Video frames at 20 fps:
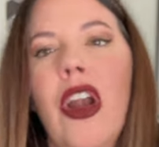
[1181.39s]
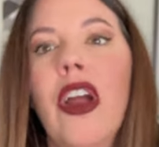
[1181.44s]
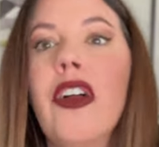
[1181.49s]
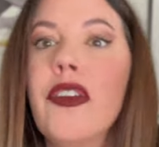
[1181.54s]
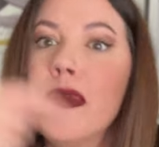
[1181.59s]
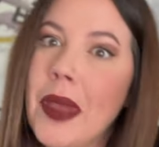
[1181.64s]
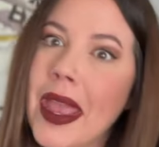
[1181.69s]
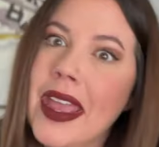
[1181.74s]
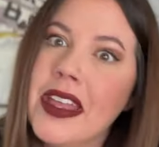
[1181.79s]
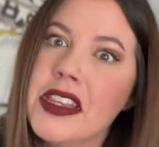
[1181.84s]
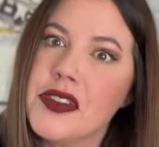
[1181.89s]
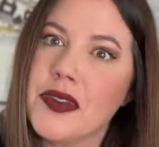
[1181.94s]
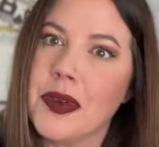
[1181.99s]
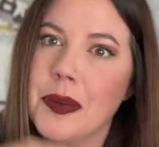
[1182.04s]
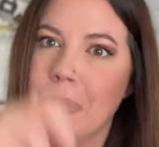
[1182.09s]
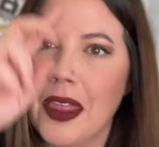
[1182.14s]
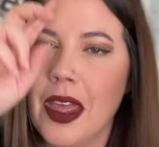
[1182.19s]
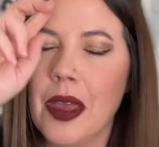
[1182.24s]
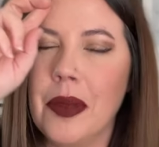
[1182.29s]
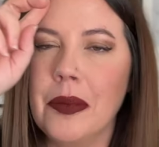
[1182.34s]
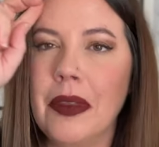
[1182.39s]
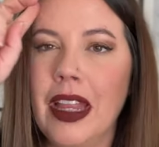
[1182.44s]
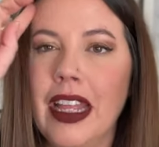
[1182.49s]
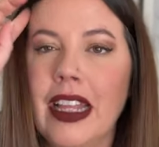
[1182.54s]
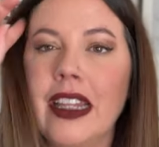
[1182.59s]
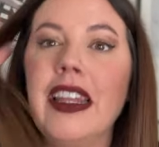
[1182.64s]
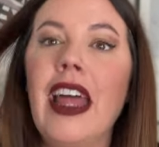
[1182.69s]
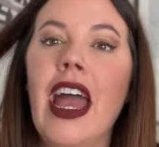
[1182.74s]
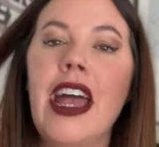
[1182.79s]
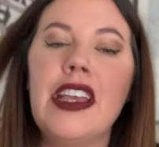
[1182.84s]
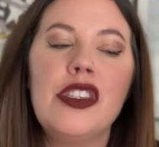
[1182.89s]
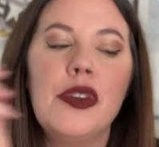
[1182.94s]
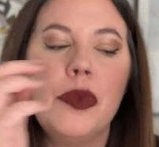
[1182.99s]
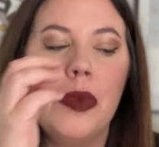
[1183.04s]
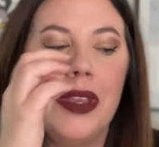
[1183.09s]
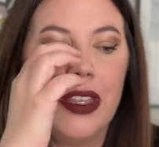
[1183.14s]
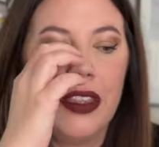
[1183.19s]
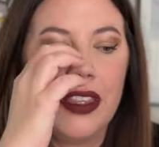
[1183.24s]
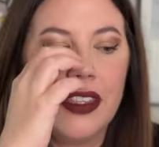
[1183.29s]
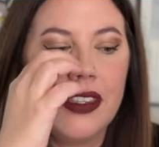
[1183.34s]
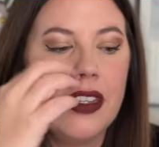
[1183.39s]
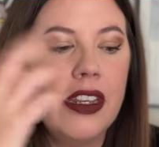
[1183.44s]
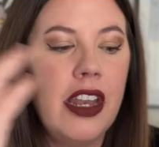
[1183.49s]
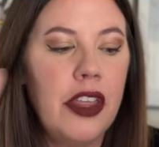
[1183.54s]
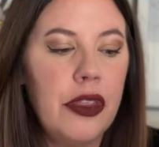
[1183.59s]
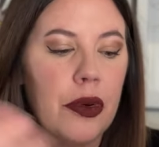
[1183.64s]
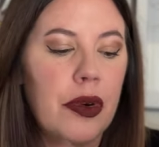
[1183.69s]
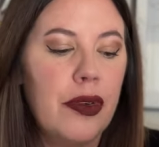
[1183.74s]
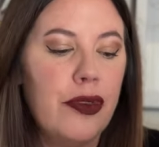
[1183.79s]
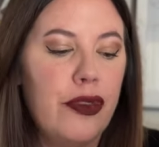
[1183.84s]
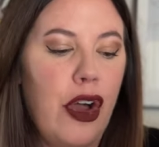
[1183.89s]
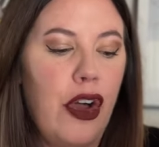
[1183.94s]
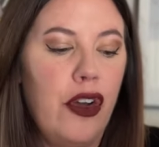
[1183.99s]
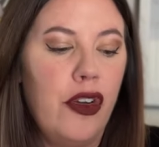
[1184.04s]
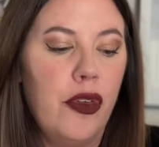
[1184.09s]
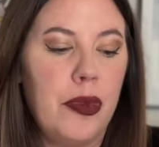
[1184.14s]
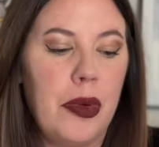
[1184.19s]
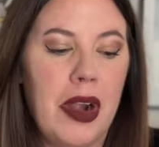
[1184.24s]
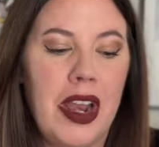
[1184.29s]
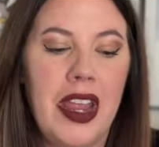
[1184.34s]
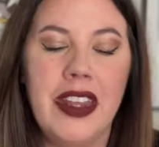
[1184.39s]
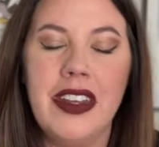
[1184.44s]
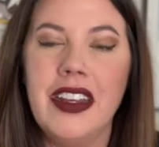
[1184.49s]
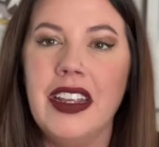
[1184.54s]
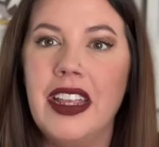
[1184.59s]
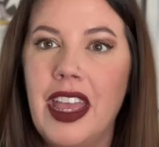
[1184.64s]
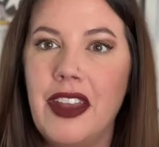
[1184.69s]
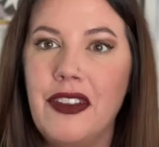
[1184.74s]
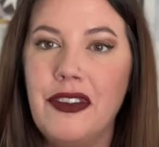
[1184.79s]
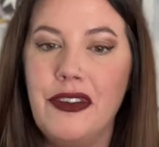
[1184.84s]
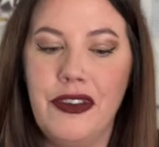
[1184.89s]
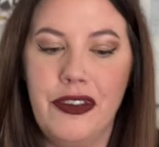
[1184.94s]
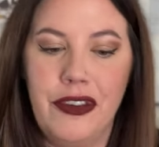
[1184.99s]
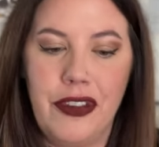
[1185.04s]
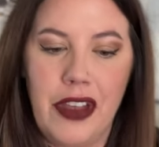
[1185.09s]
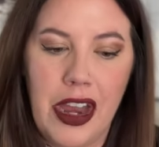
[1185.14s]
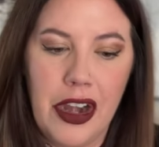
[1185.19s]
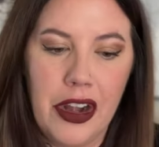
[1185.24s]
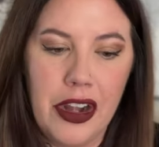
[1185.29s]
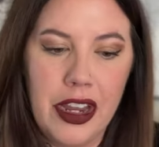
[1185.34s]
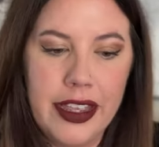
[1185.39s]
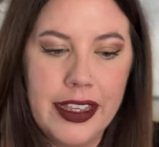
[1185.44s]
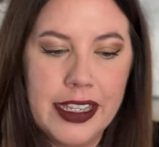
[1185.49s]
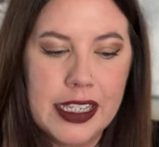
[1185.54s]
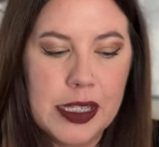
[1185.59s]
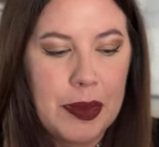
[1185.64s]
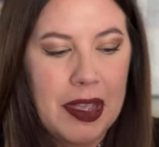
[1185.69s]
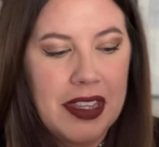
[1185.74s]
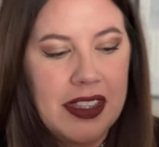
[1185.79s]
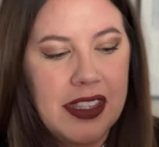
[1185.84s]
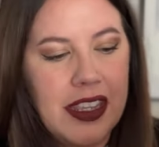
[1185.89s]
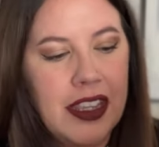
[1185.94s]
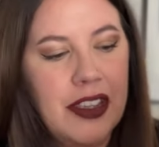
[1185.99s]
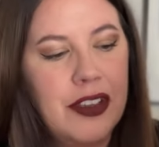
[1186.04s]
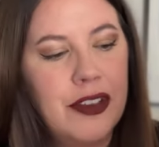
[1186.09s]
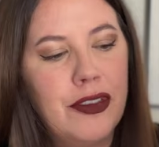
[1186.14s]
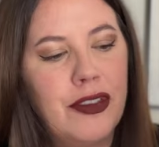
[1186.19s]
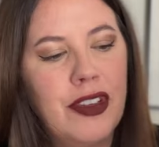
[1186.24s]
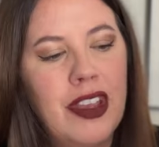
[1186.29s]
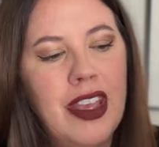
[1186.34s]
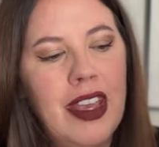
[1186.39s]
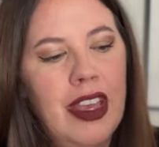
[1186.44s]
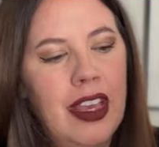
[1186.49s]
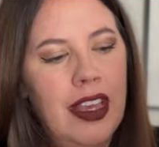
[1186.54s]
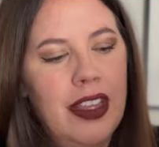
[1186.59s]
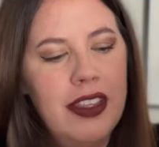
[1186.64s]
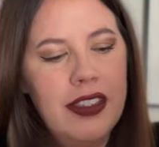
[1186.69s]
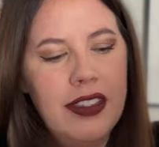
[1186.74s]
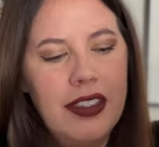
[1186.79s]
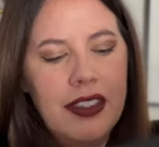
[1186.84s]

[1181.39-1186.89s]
of pants from them like last week. This is another Revolve brand, again, very expensive. This